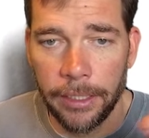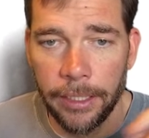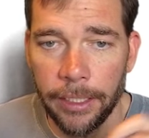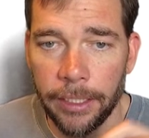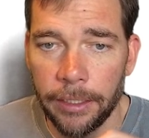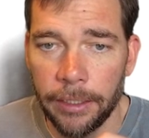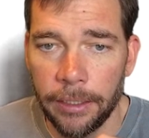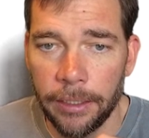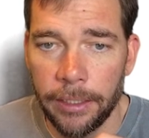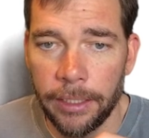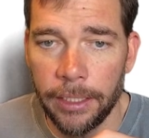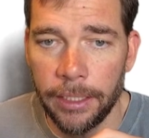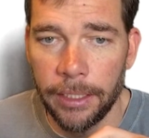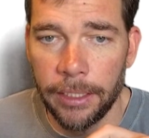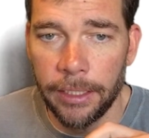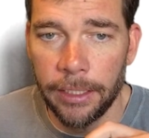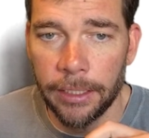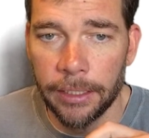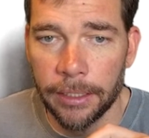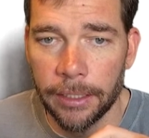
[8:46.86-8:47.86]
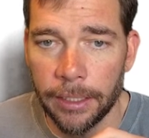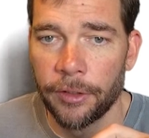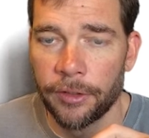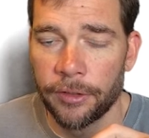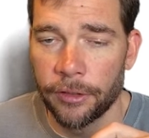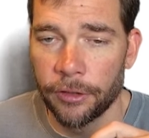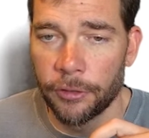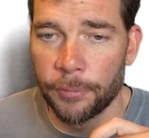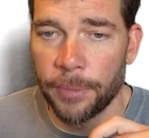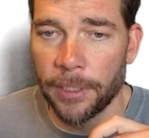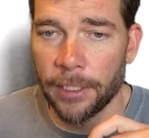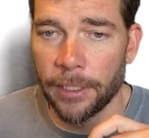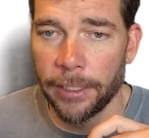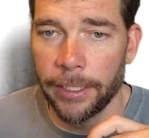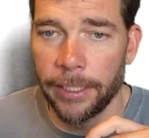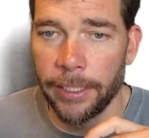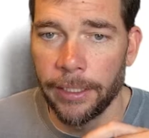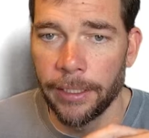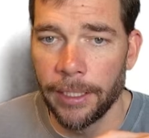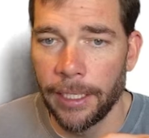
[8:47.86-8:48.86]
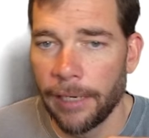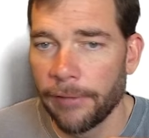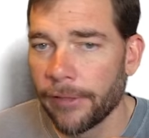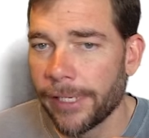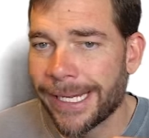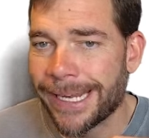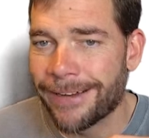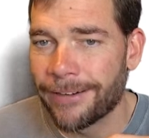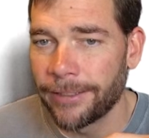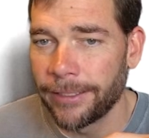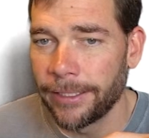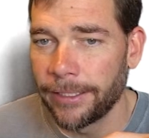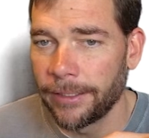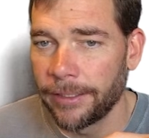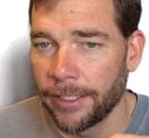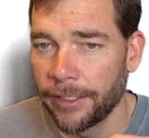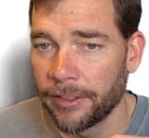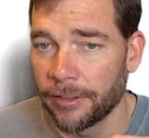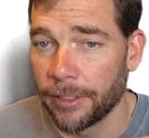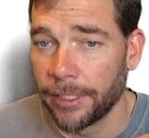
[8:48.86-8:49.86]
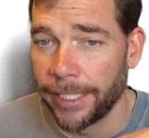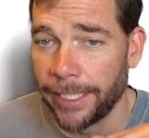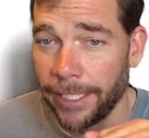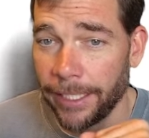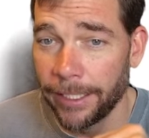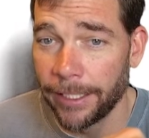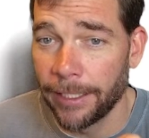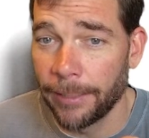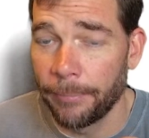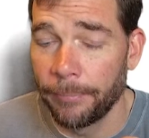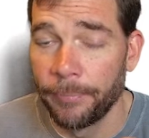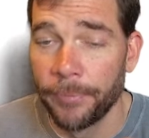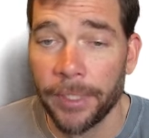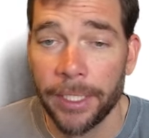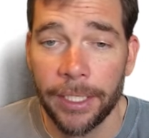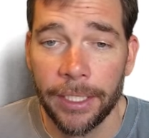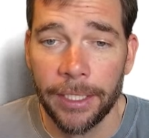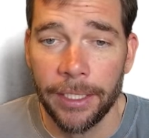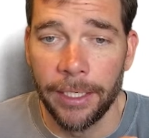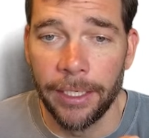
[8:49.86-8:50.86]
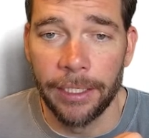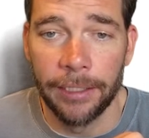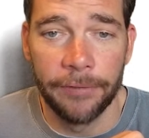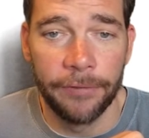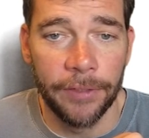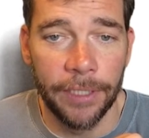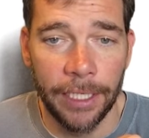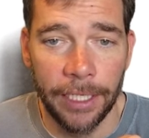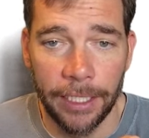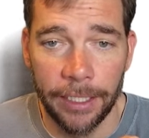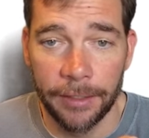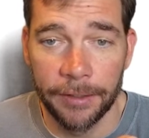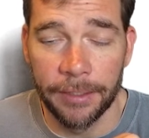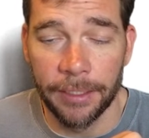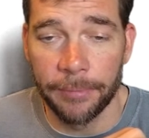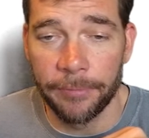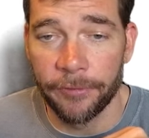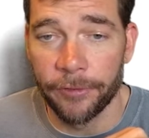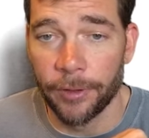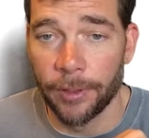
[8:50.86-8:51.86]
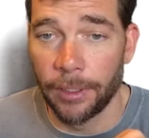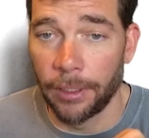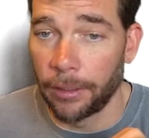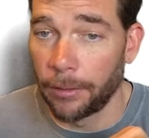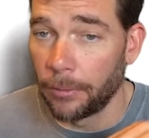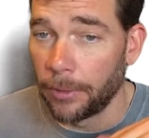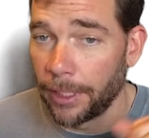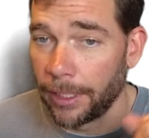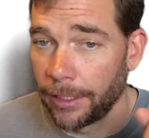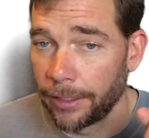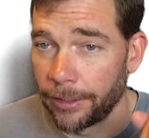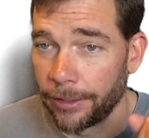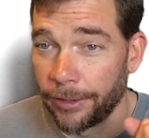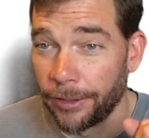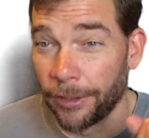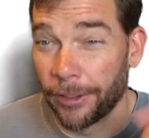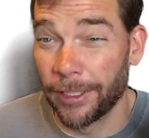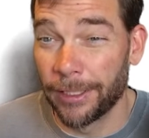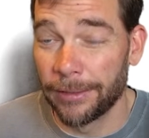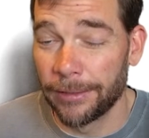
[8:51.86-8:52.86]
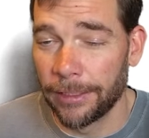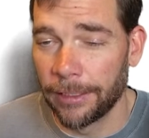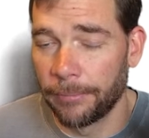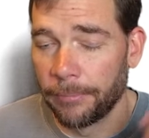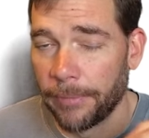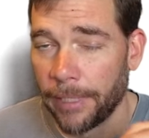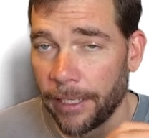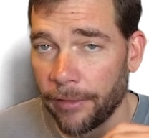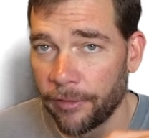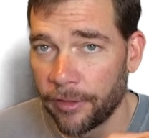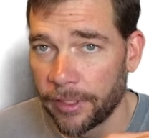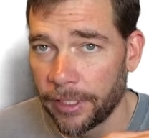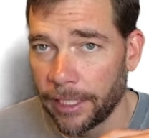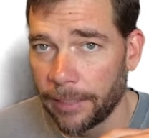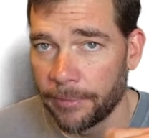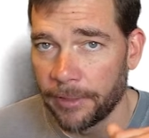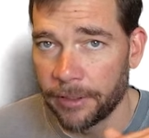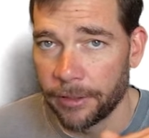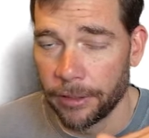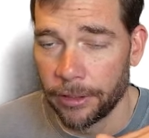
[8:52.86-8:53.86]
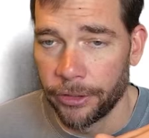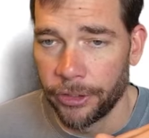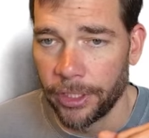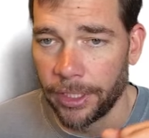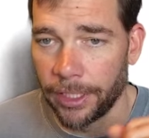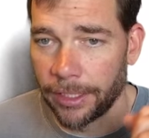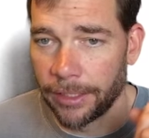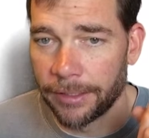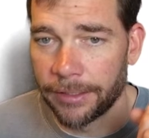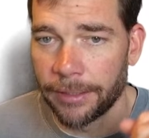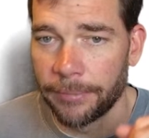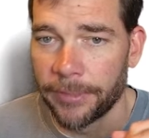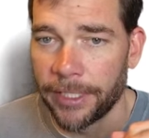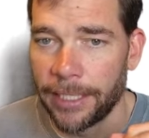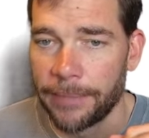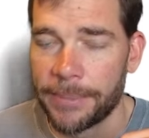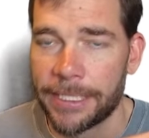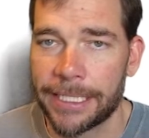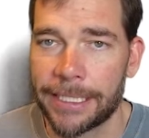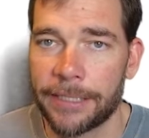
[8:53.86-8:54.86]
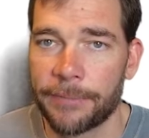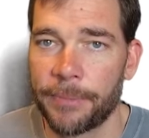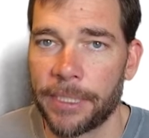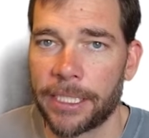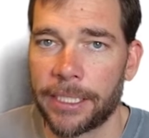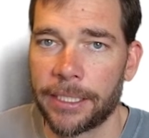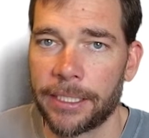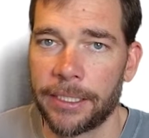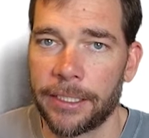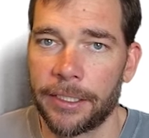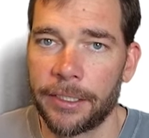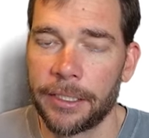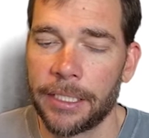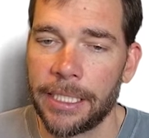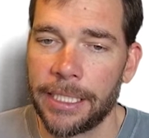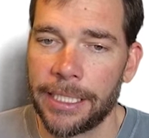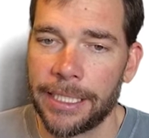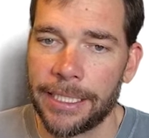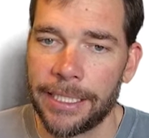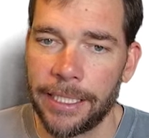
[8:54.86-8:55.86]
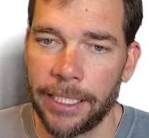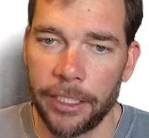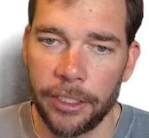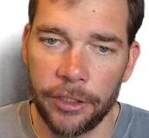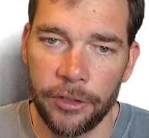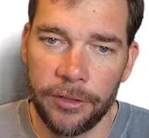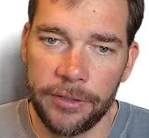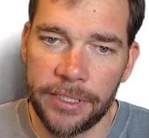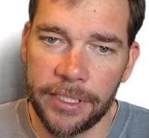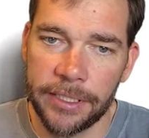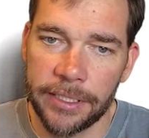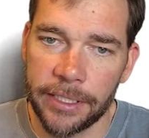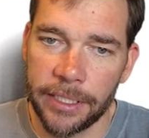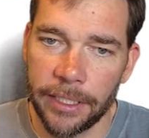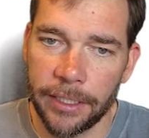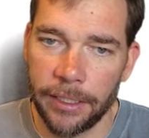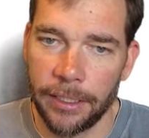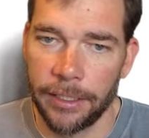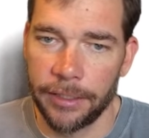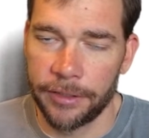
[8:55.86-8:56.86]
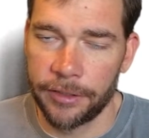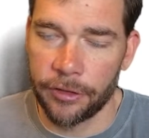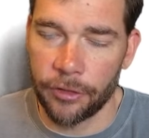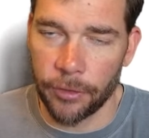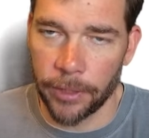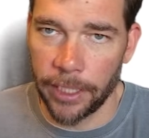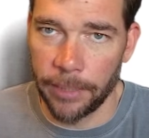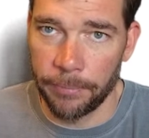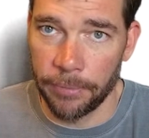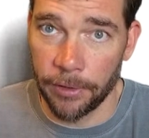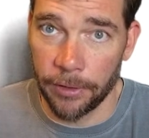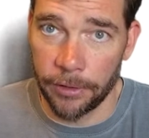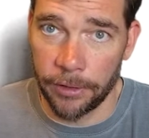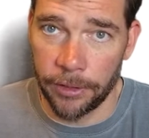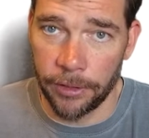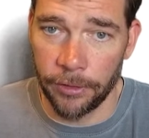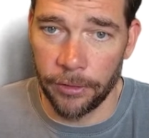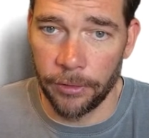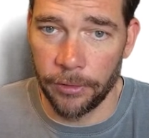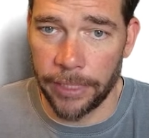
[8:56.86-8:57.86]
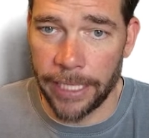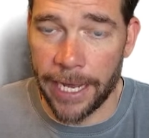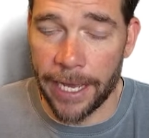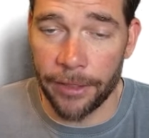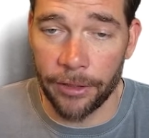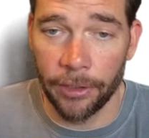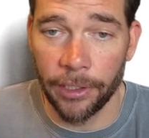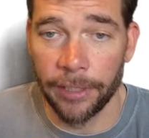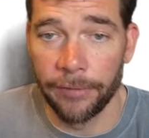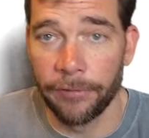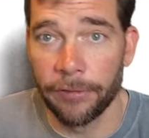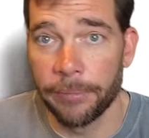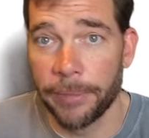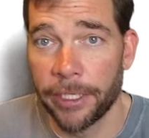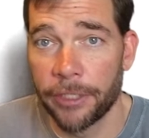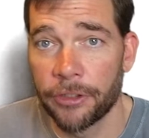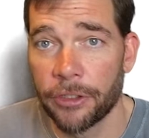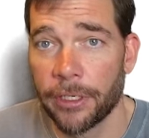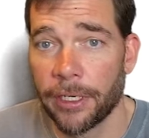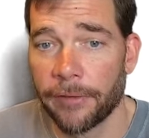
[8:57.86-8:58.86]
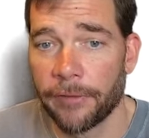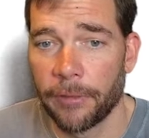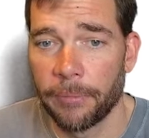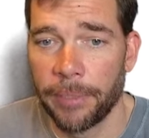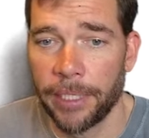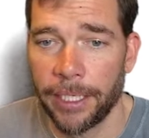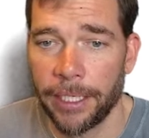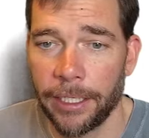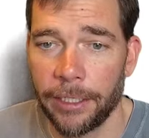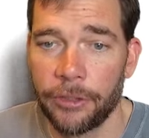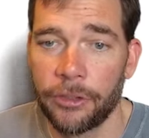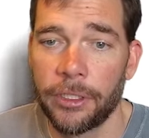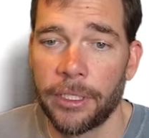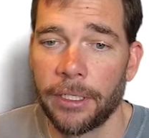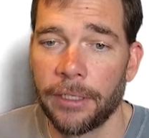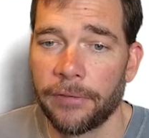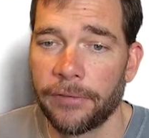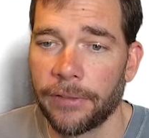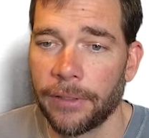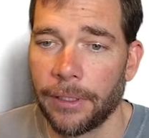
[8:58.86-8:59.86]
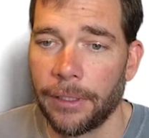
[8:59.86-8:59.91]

in the search bar here, every now and then this will hang up. And if it hangs up for a little while, you know it may have stopped searching. And sometimes that's because it uses a scraper to gather information off the page. And